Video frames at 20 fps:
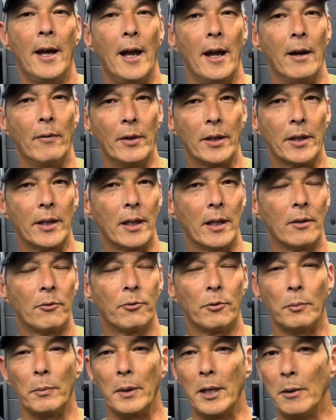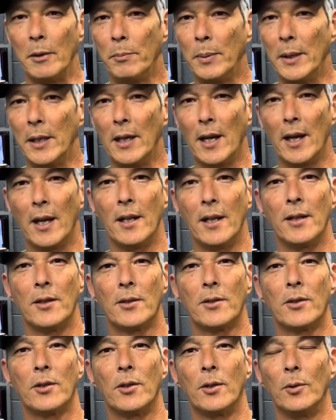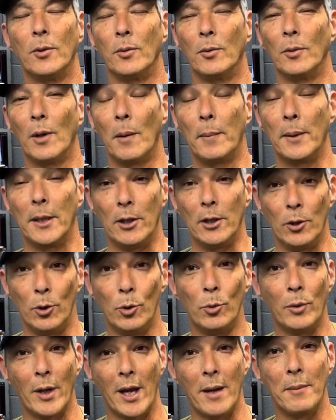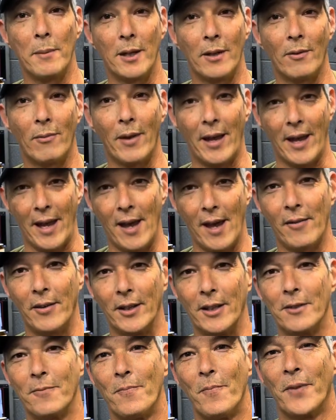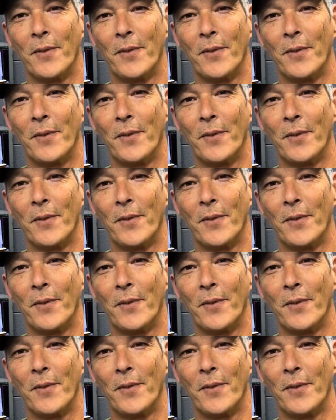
everything from MPAs to, I mean, you name it, they have it.